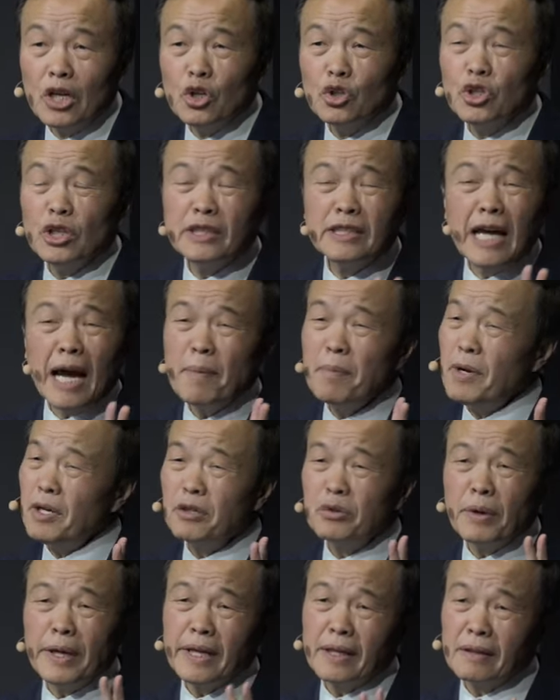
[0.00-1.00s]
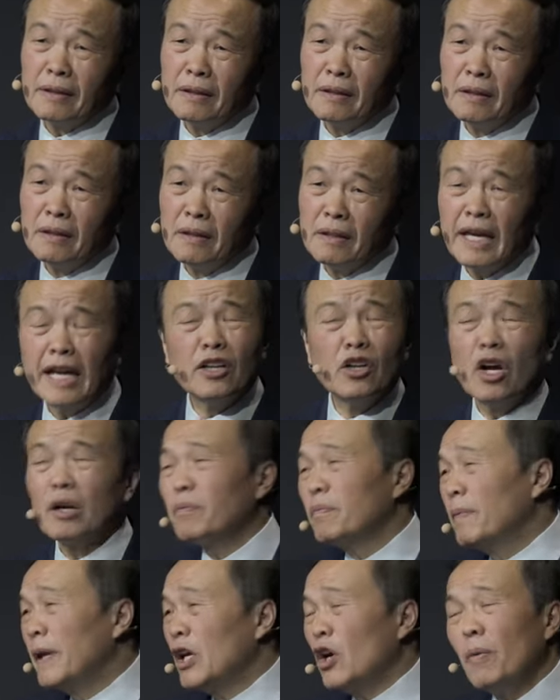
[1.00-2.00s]
Your diamond ring
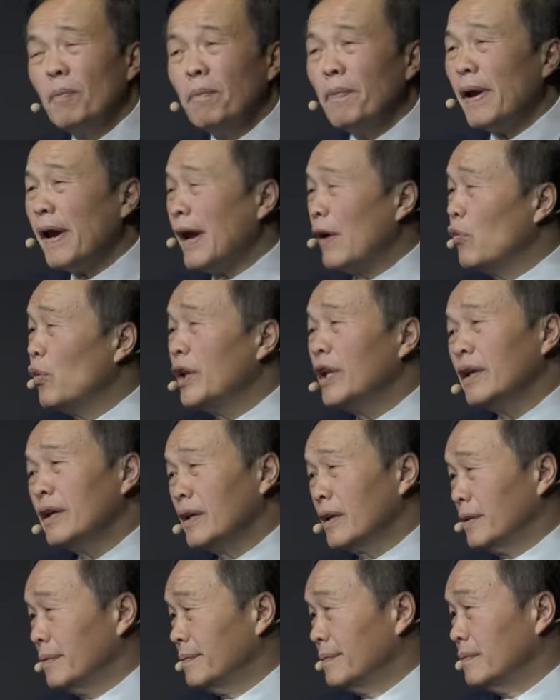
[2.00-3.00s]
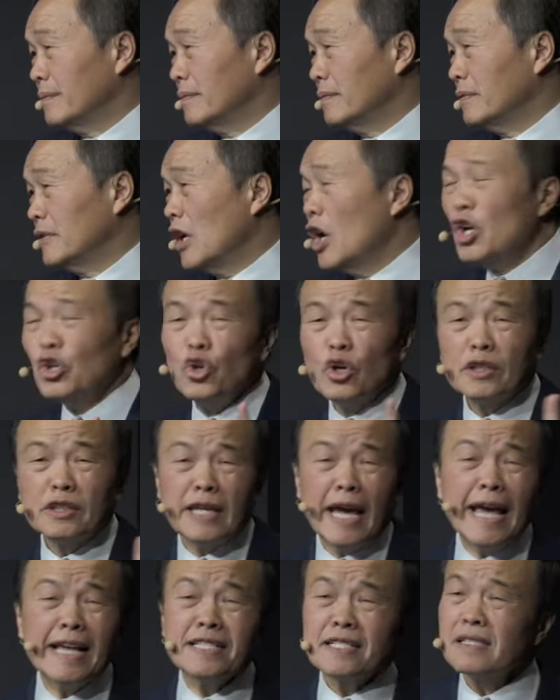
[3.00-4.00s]
cannot be compared with her. Your
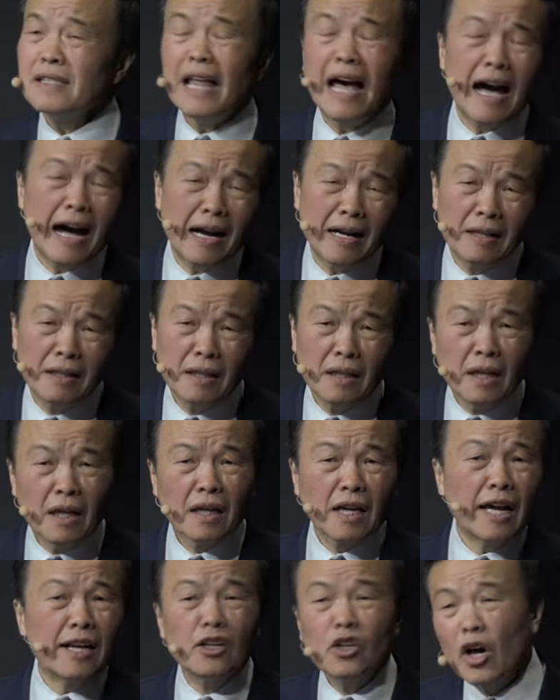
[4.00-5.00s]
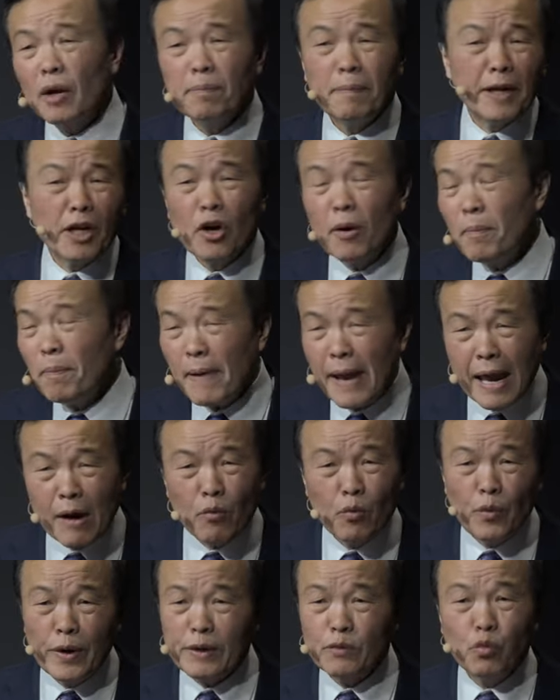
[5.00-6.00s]
Tesla cannot be
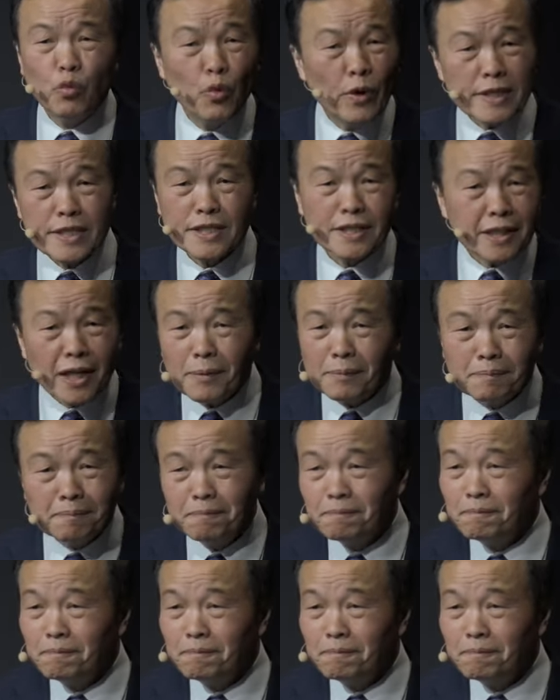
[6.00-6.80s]
compared with wisdom.